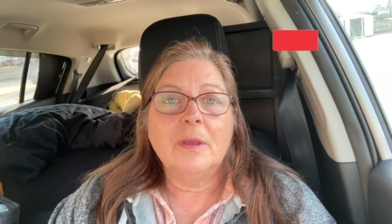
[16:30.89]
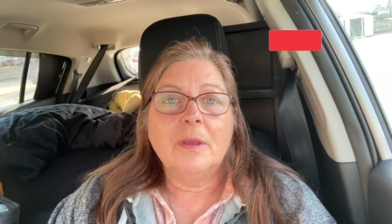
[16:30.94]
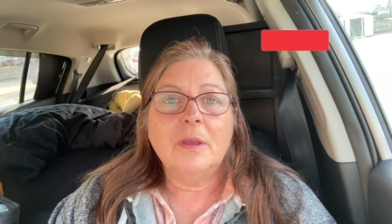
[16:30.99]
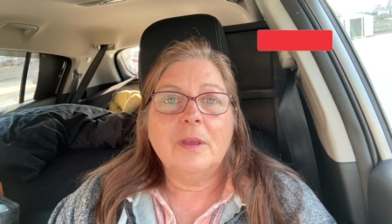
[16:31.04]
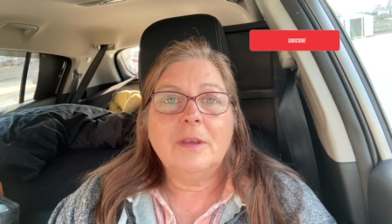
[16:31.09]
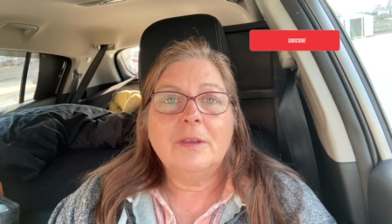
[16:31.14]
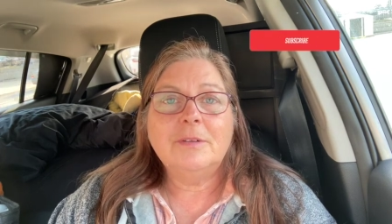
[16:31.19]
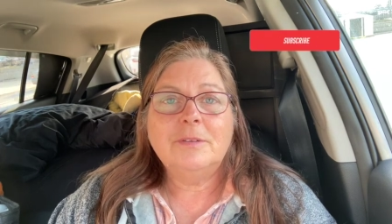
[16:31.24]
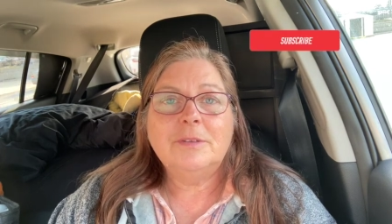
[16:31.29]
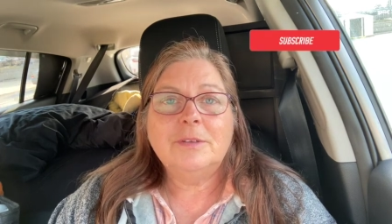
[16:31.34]

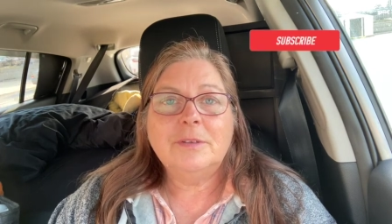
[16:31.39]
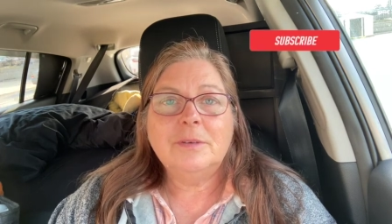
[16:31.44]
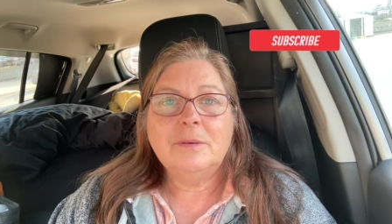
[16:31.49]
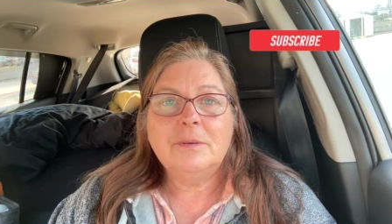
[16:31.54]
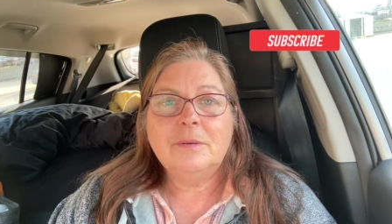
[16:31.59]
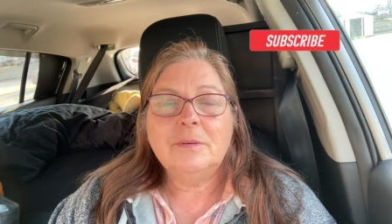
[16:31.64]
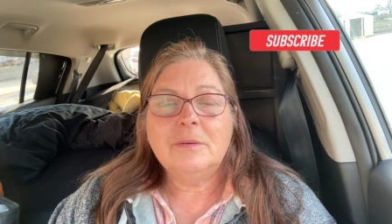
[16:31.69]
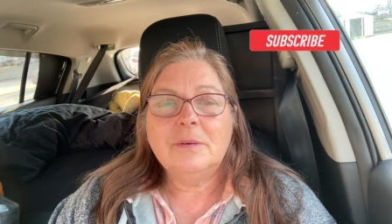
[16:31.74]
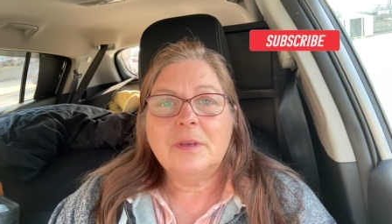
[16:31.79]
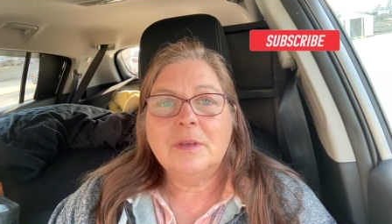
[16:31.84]

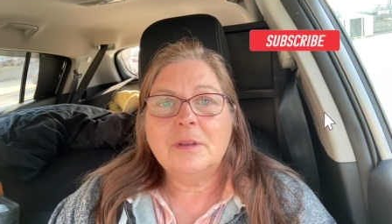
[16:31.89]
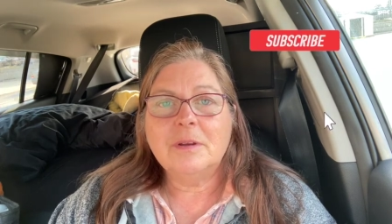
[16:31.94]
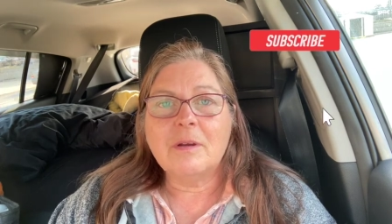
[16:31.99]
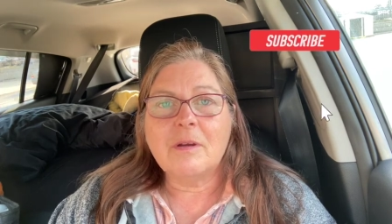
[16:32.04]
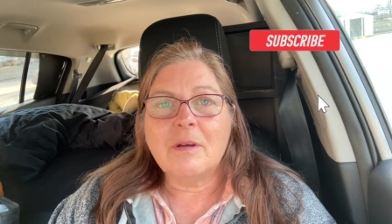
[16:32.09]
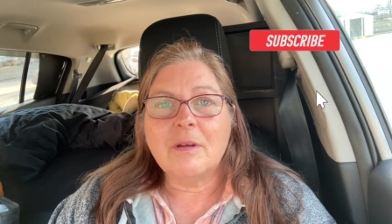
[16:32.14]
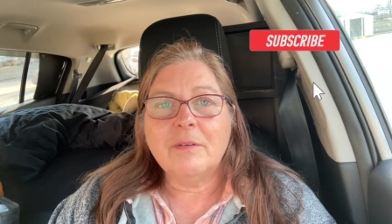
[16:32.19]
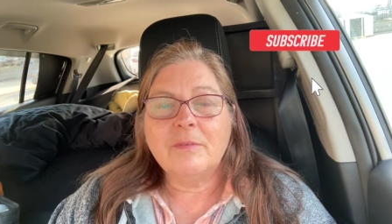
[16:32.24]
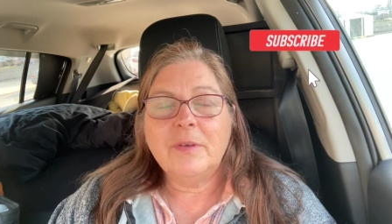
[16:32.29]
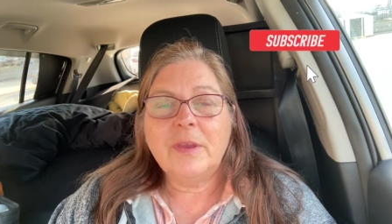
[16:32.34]
into an
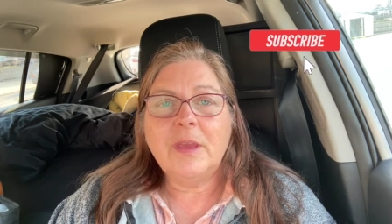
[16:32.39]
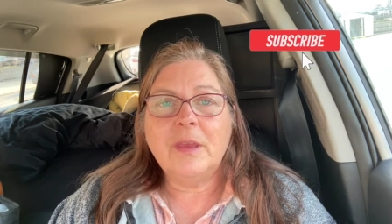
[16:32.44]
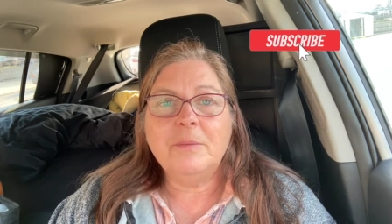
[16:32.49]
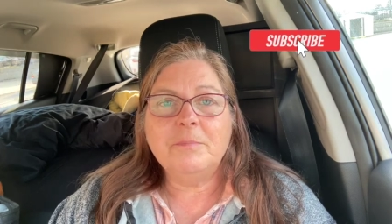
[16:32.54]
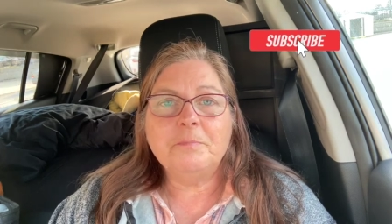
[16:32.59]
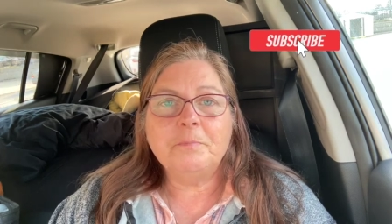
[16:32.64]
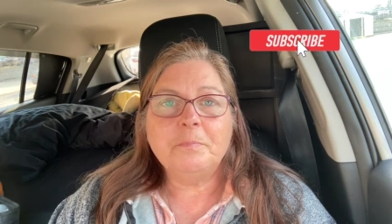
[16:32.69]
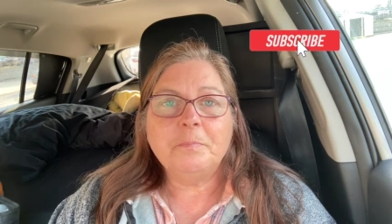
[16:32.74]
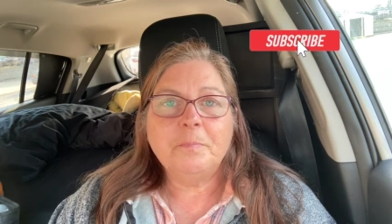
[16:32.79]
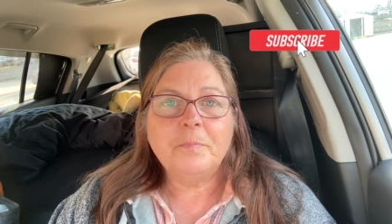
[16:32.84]
RV
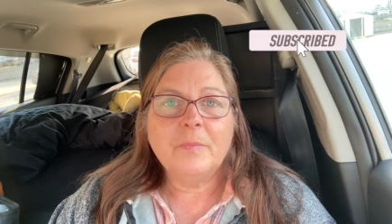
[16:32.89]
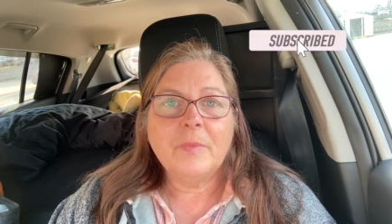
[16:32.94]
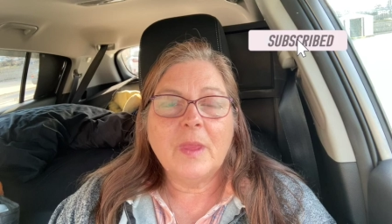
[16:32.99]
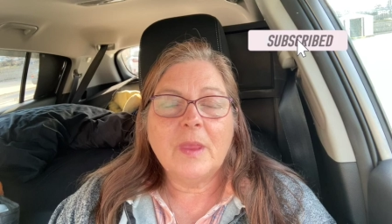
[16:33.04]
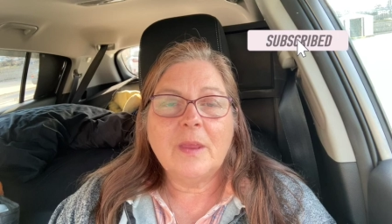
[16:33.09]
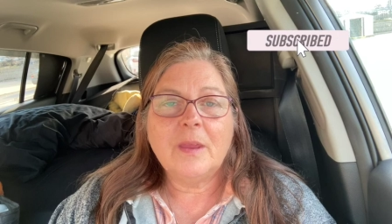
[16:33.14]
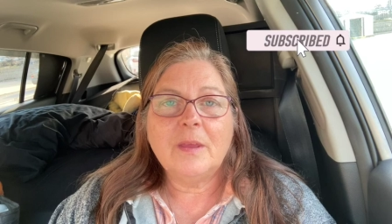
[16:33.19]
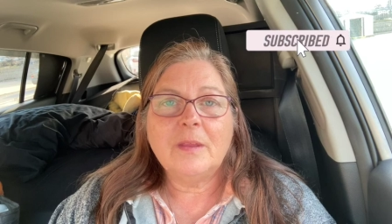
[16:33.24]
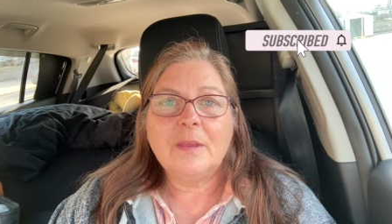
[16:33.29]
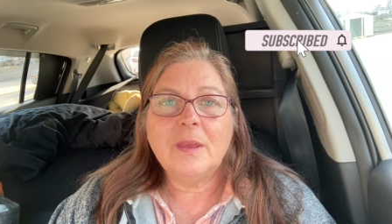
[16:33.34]

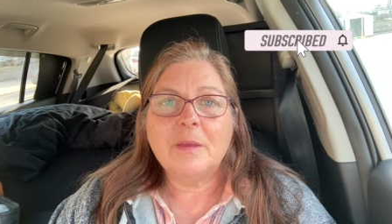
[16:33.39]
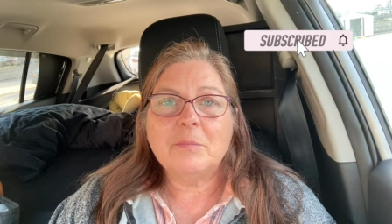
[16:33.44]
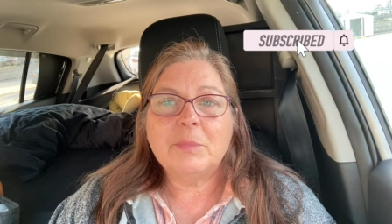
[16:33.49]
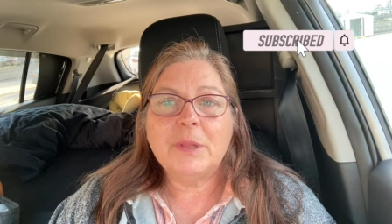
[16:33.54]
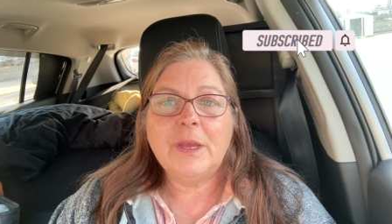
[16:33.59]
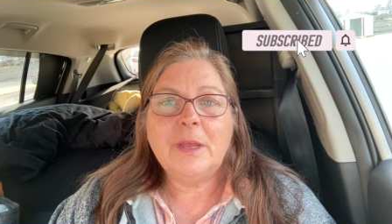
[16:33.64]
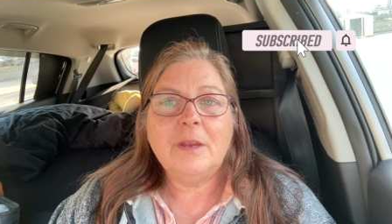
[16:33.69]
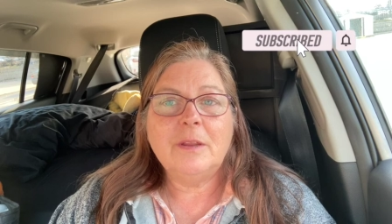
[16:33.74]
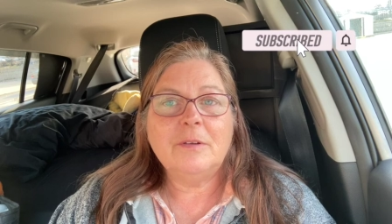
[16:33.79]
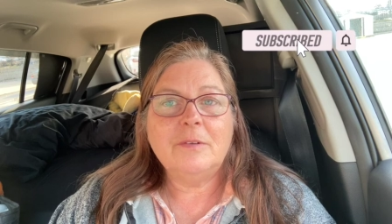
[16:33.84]
and get
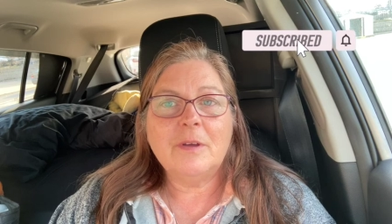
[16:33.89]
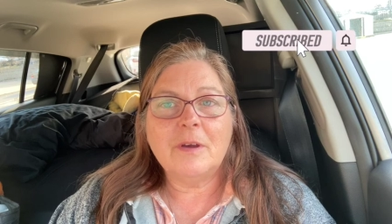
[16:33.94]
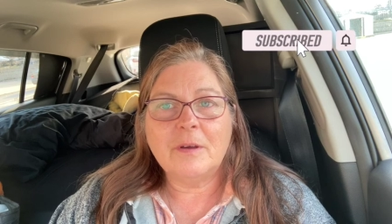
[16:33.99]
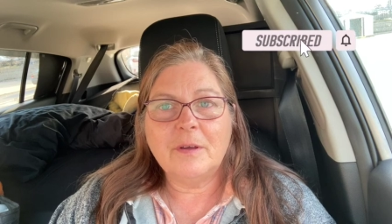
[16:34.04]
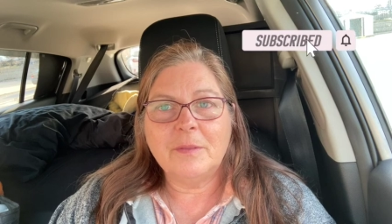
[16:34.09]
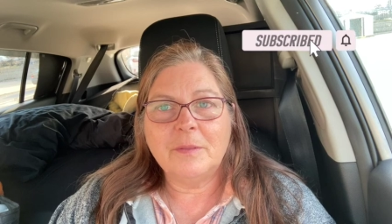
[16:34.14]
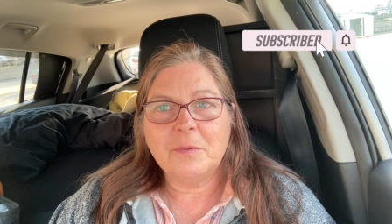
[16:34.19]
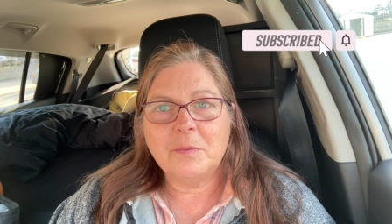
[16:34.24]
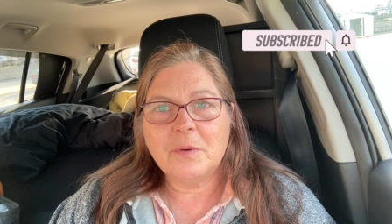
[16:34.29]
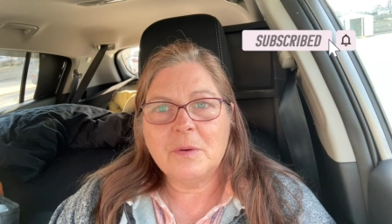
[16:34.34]
plated
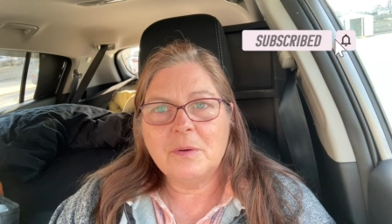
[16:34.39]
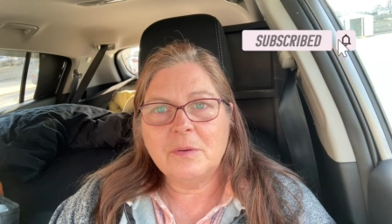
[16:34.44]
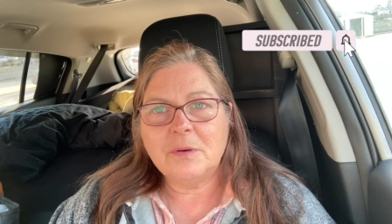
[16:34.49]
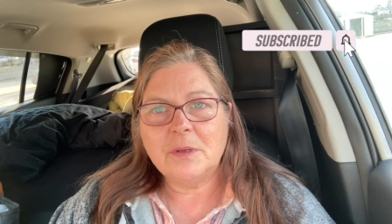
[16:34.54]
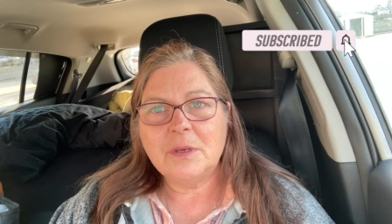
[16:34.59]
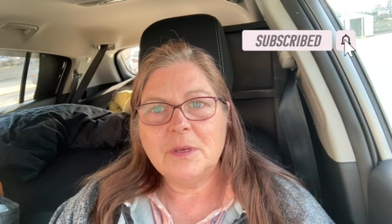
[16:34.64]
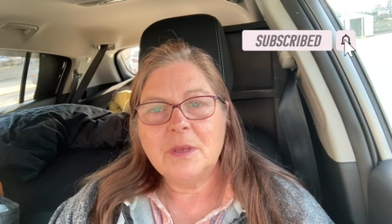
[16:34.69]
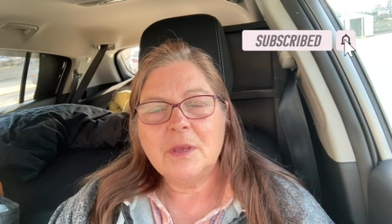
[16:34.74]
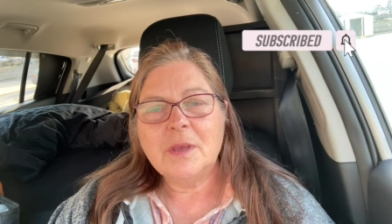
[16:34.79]
on the road.